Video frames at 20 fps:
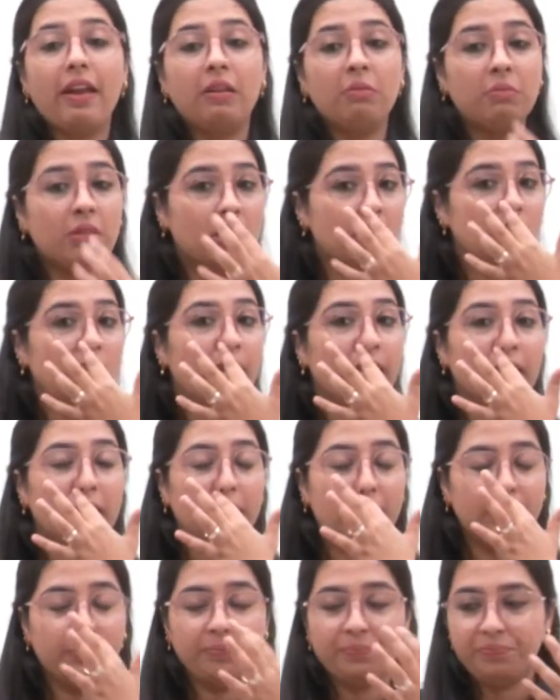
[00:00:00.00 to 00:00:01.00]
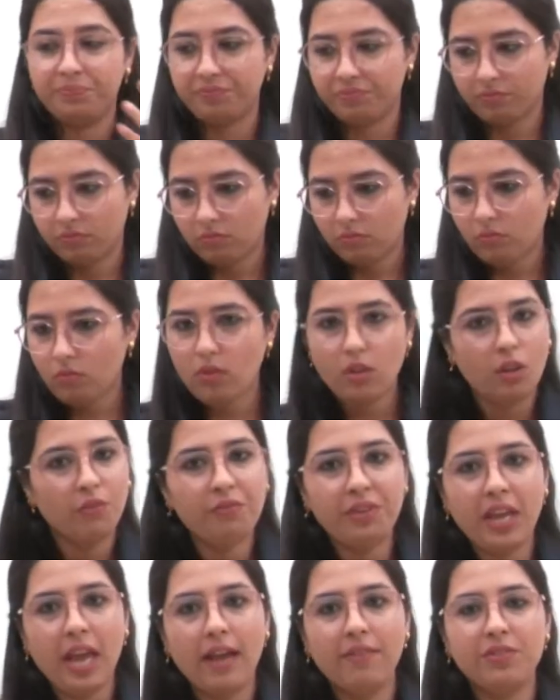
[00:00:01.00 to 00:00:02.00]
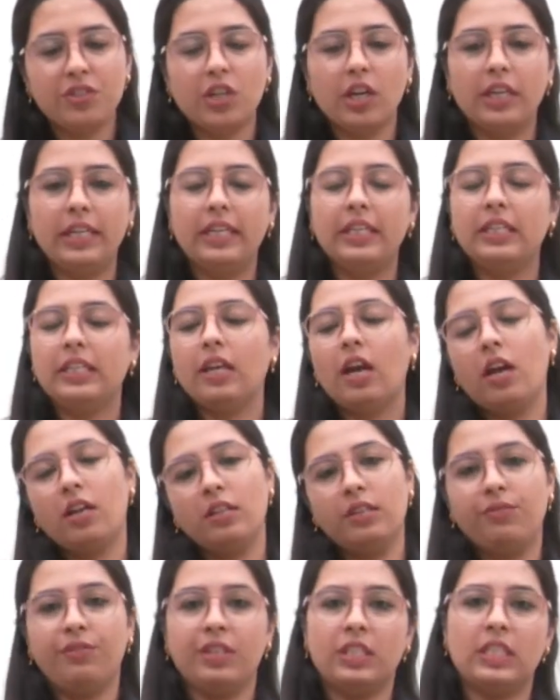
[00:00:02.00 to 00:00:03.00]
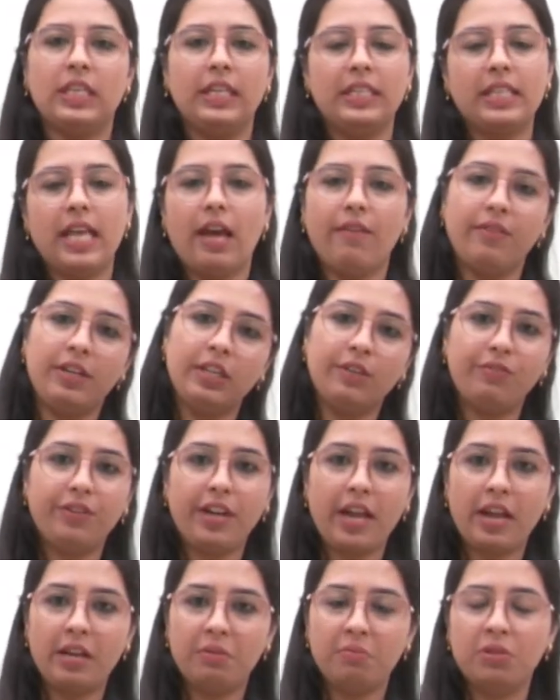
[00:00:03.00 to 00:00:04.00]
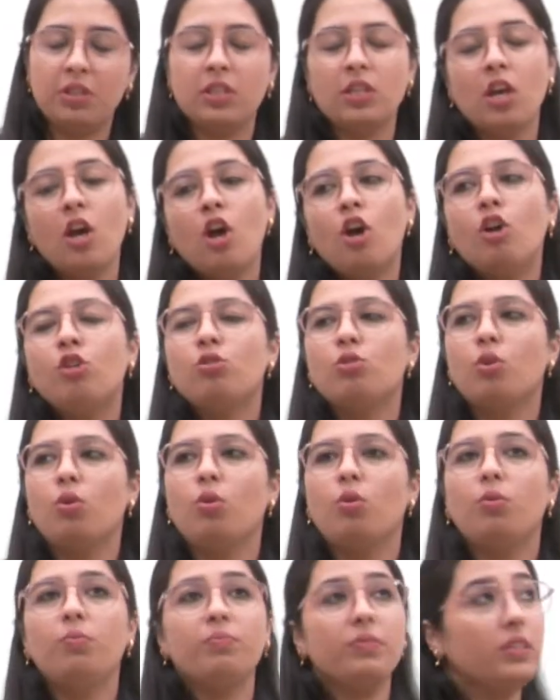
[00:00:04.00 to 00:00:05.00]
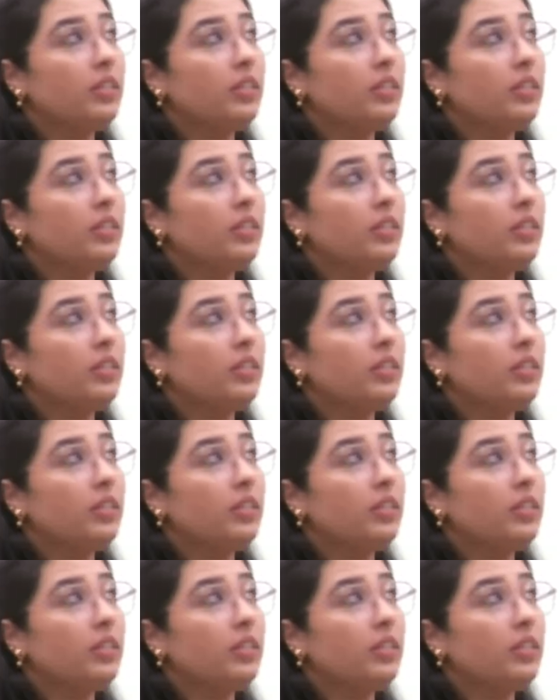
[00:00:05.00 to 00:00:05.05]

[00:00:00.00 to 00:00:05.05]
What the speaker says: animals, like we have studied different states having different animals. So